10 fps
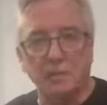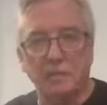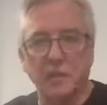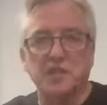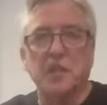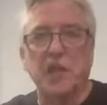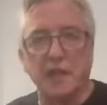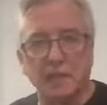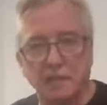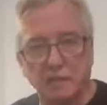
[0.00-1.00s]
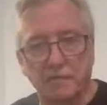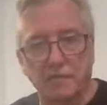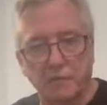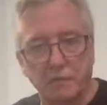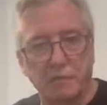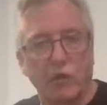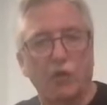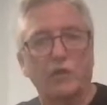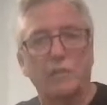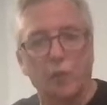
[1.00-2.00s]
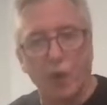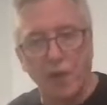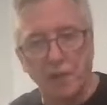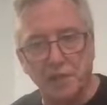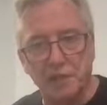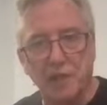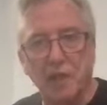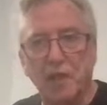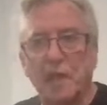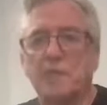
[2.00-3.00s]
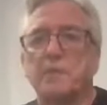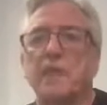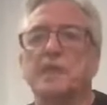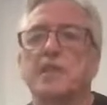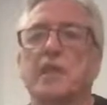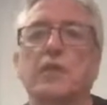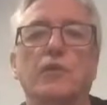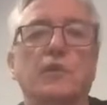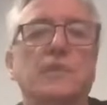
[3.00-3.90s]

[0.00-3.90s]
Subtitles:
disconnect them from all the points as best I could.